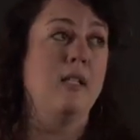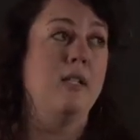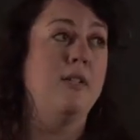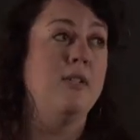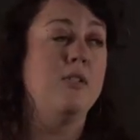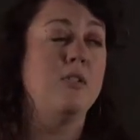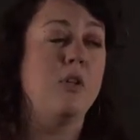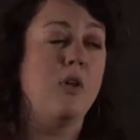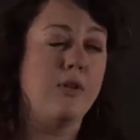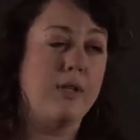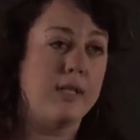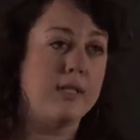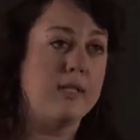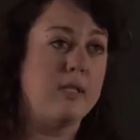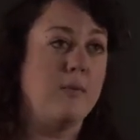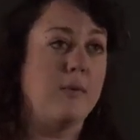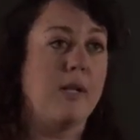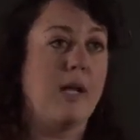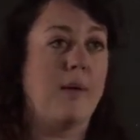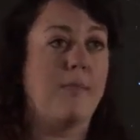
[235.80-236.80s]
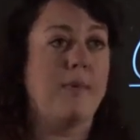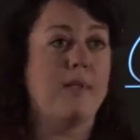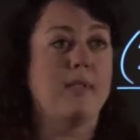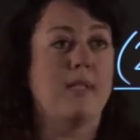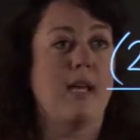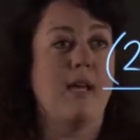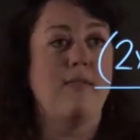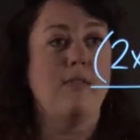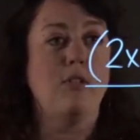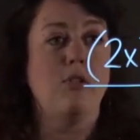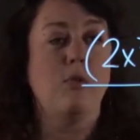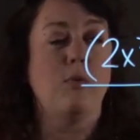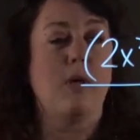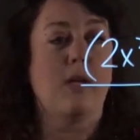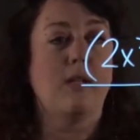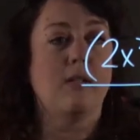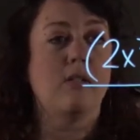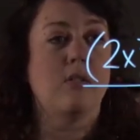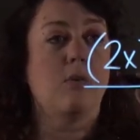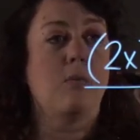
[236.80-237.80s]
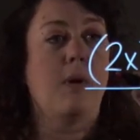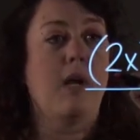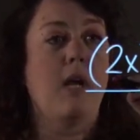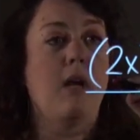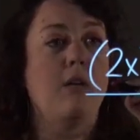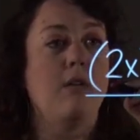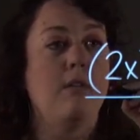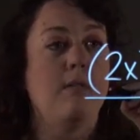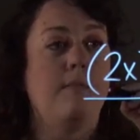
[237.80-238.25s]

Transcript: So let's see what happens. I have a 2x squared.